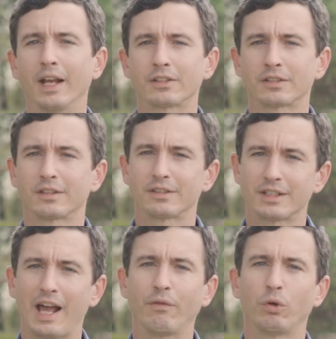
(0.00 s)

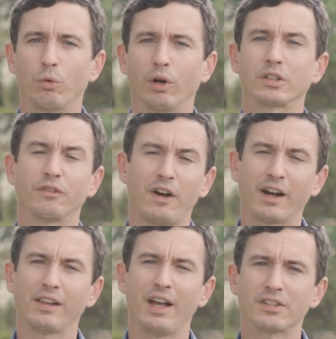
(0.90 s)
Next, staff will work to
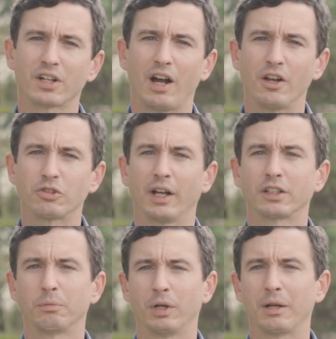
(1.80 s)
finalize a
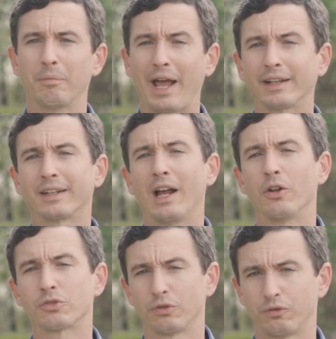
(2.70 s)
contract to bring back to
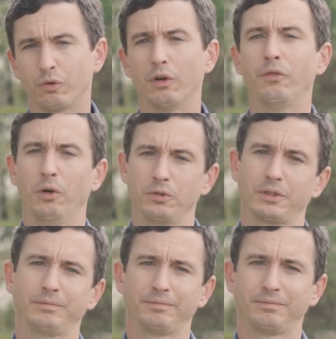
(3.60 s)
Council for a vote.